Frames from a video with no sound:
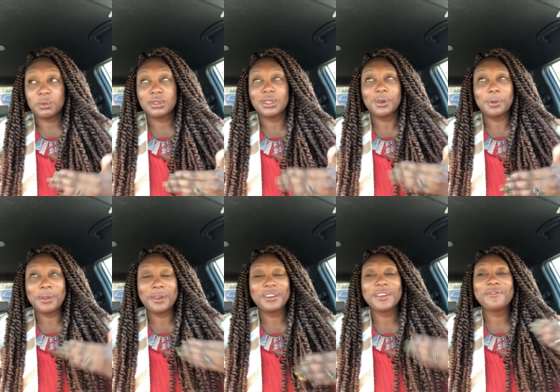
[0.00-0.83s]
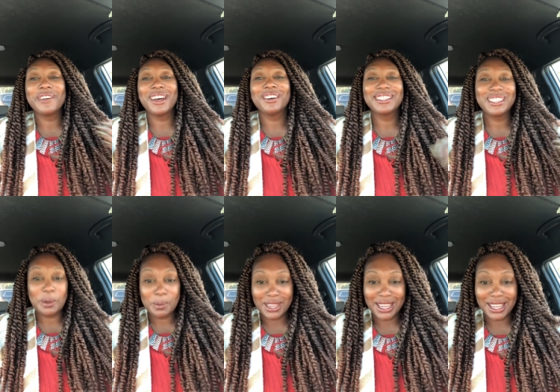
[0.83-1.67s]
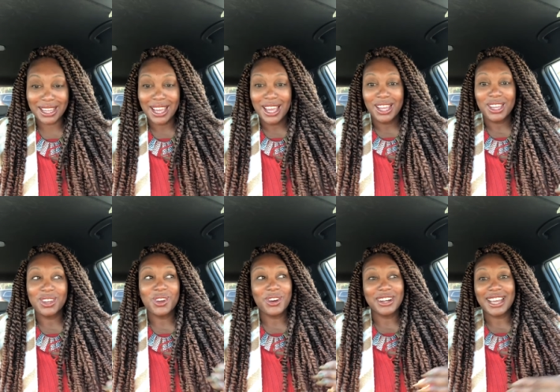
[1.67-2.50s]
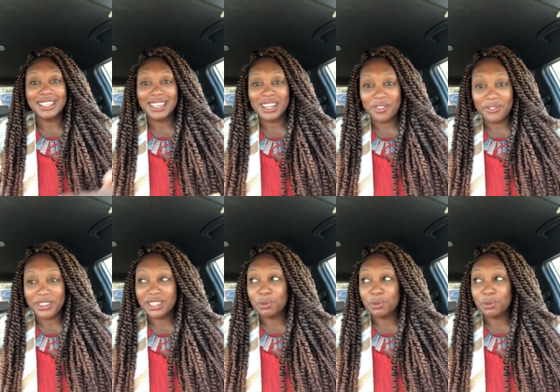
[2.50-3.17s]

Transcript: to be revealed to me, you know, and I said, if it's